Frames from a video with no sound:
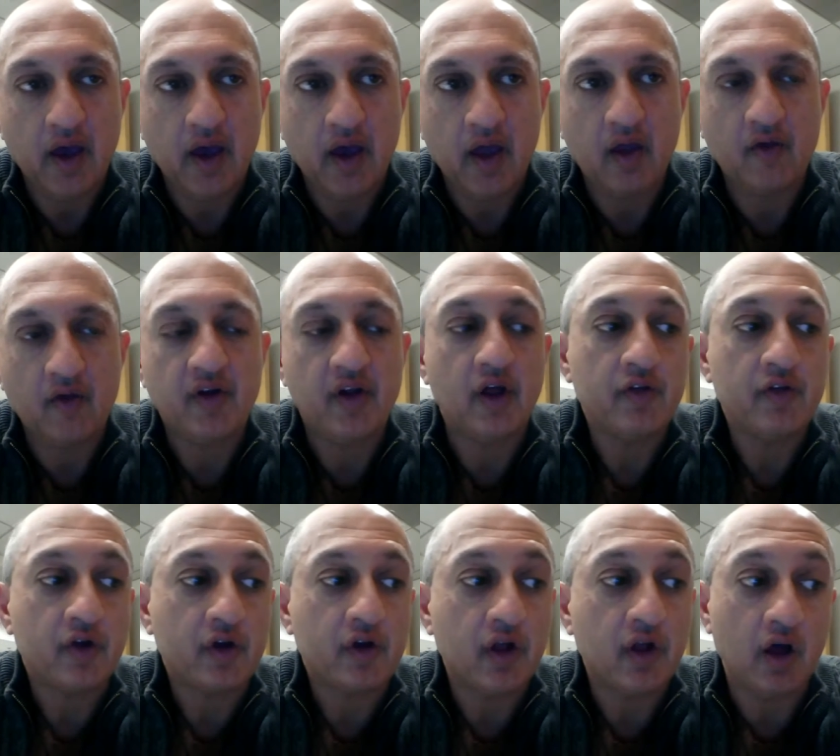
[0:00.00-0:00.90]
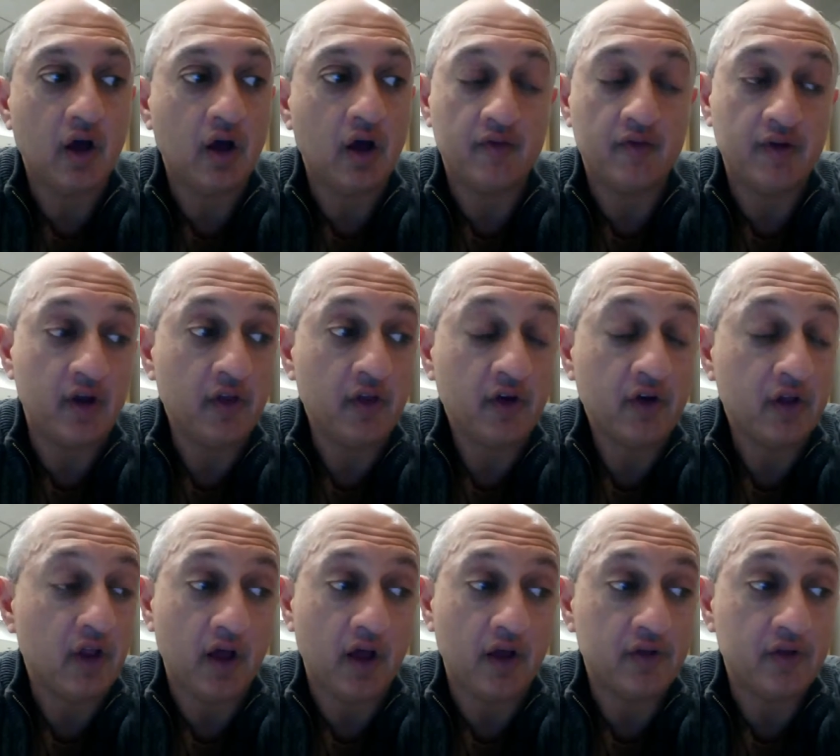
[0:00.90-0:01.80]
And I've had other
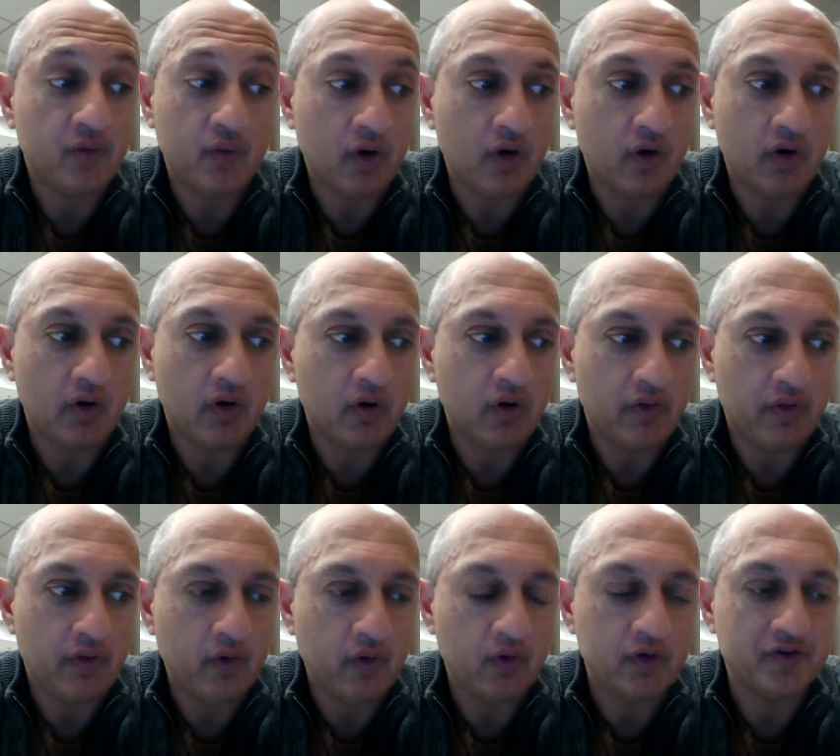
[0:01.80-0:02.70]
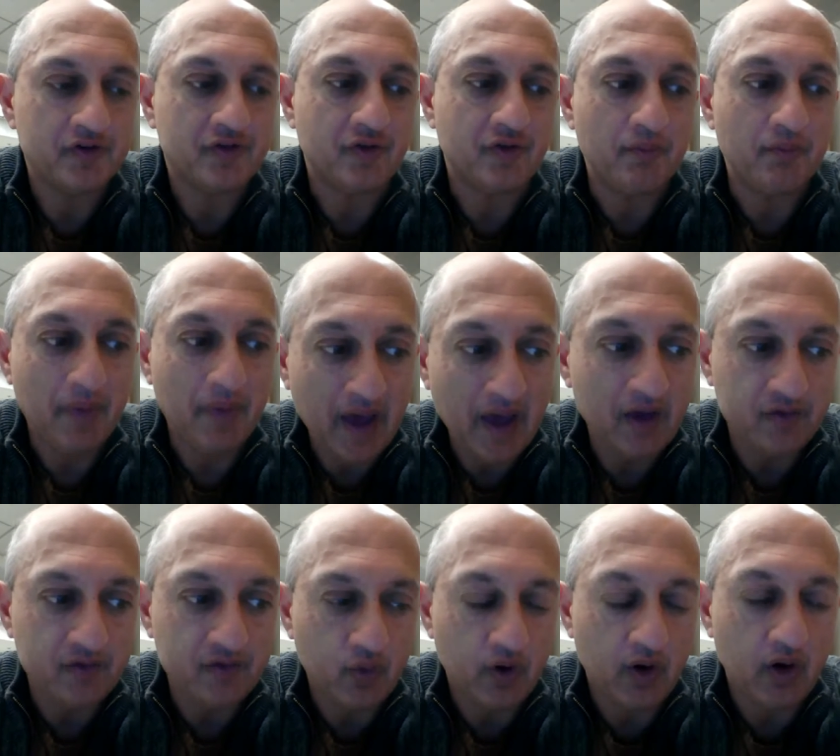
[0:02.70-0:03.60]
clients who were just
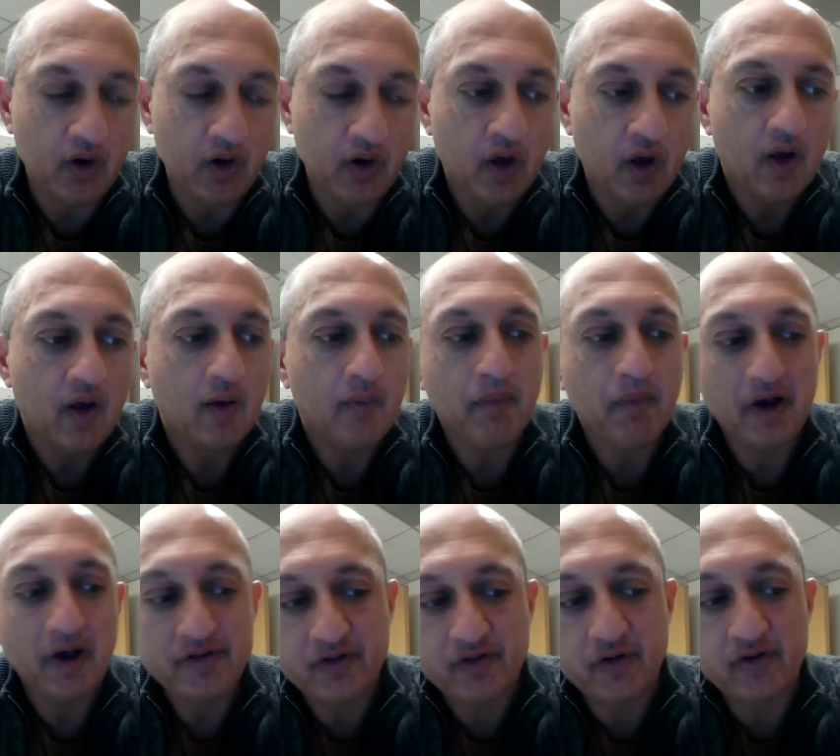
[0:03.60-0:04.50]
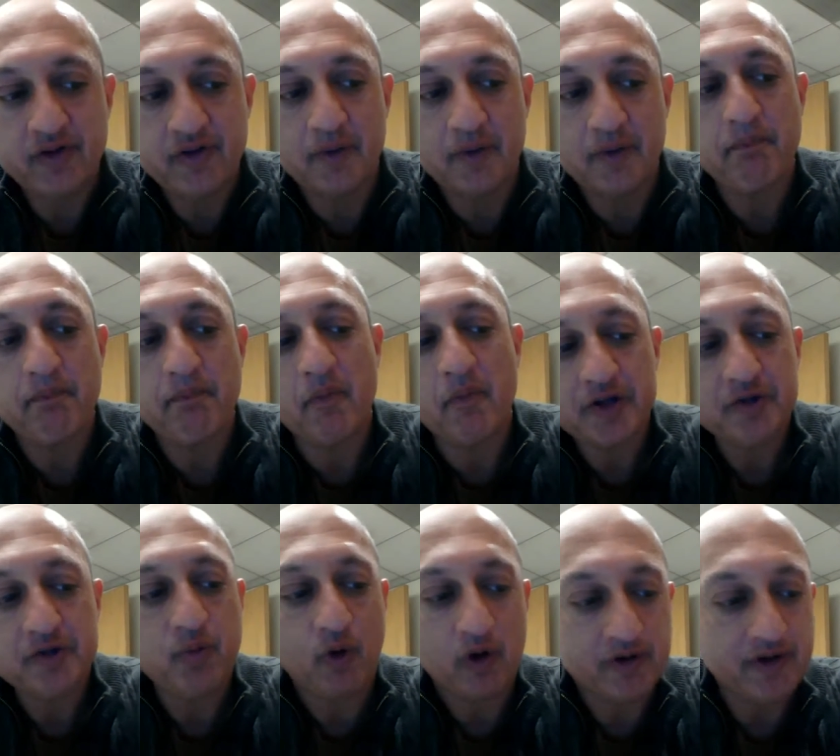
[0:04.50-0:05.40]
amazed, where my students had
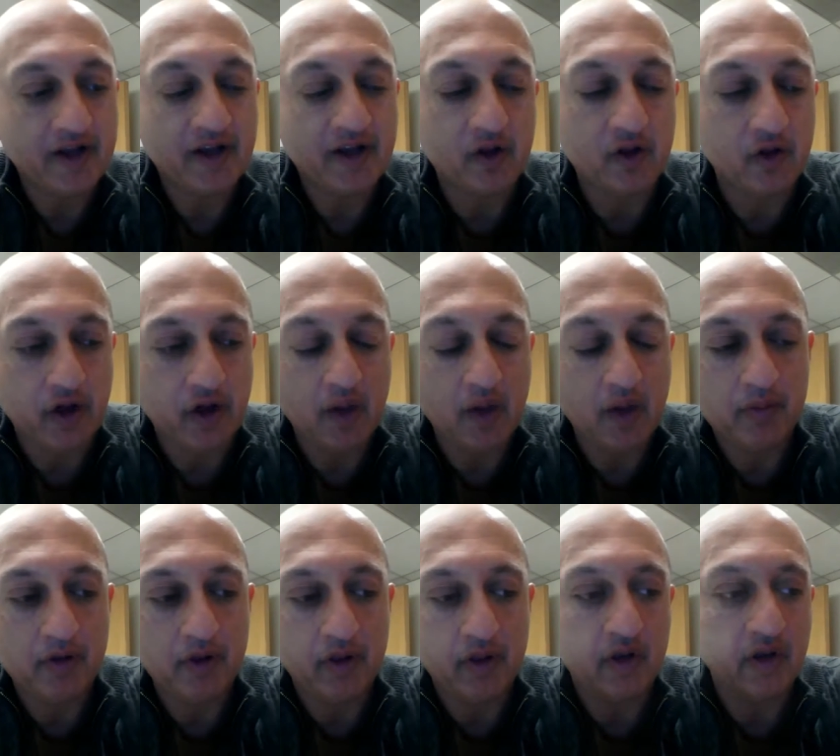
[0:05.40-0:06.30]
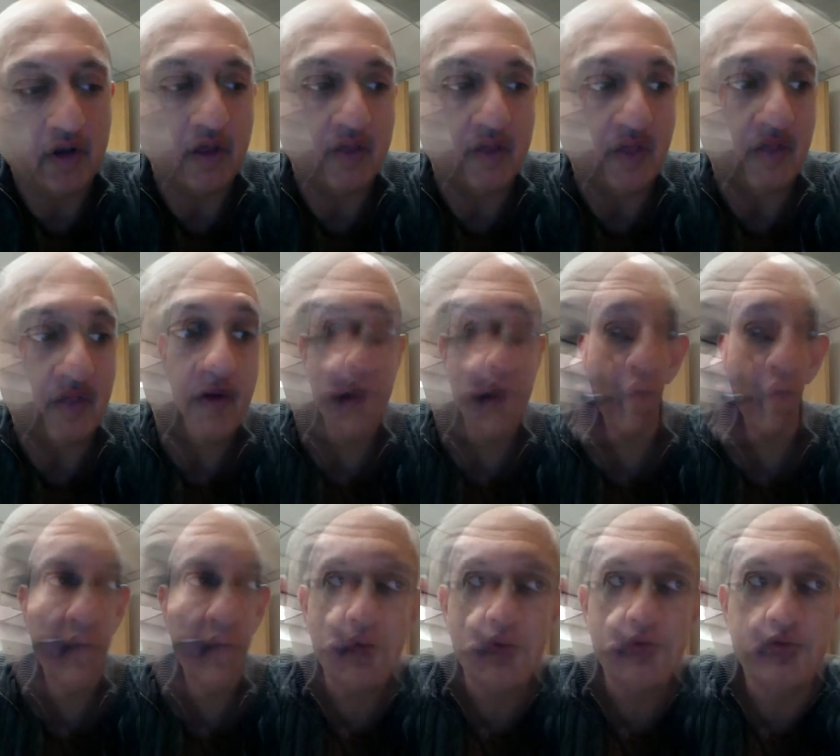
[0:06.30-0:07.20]
much more technical capability than their
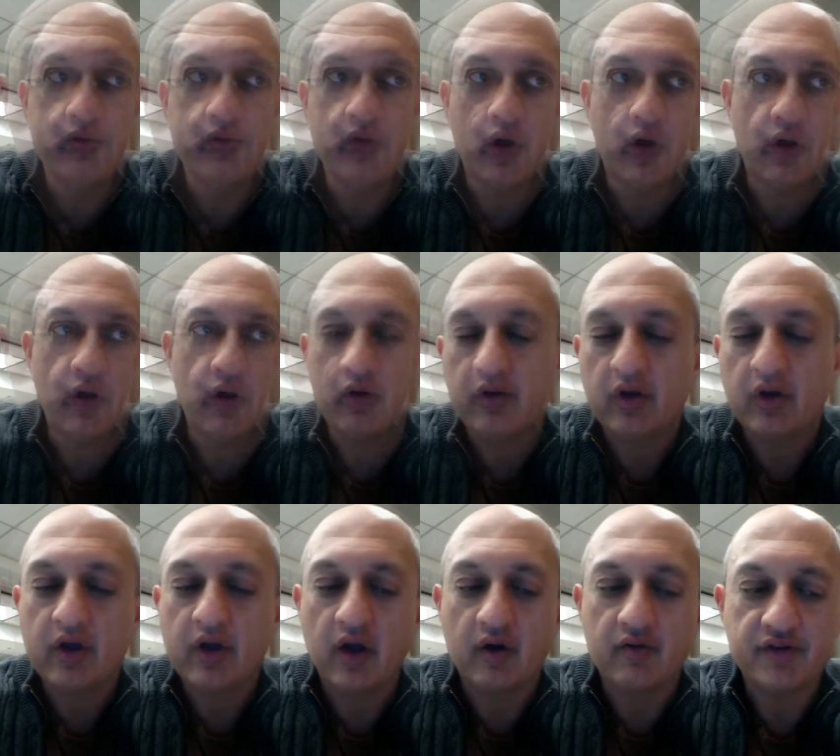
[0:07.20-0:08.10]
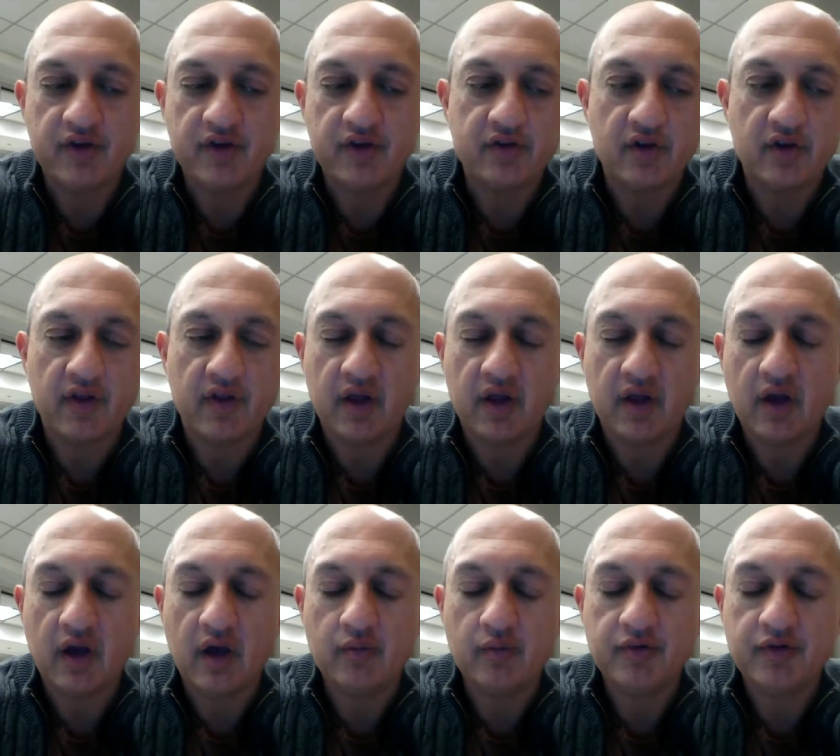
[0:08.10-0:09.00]
in-house. To our earlier conversation, I think it
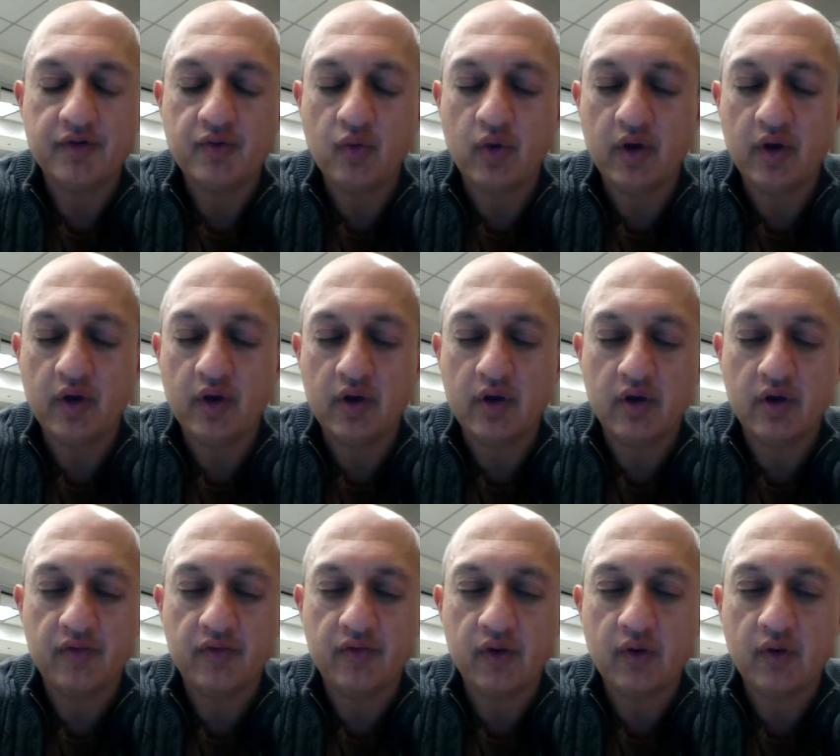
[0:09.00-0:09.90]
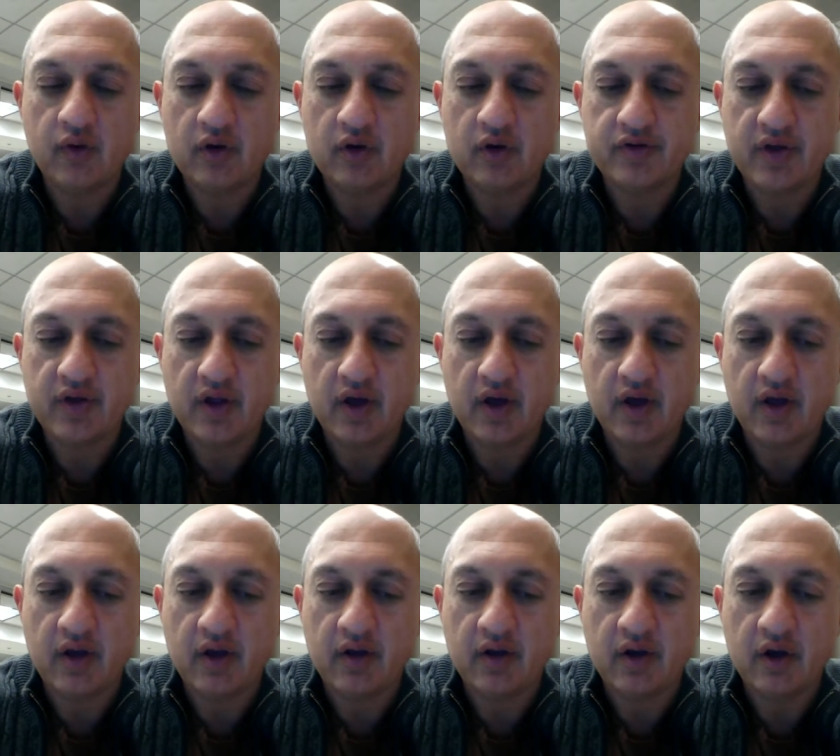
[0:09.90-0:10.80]
helps with if you
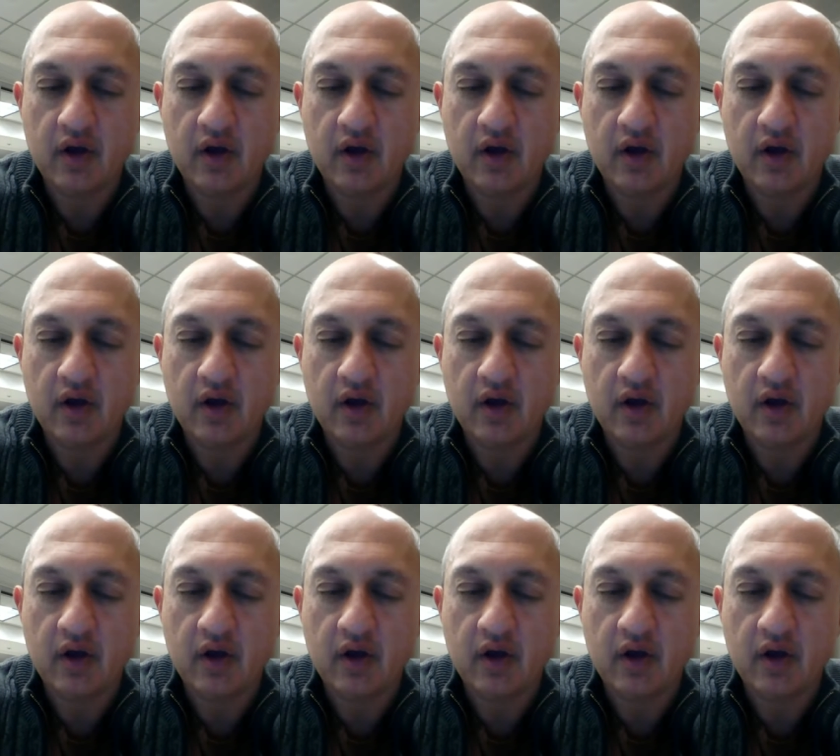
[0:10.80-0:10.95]
understand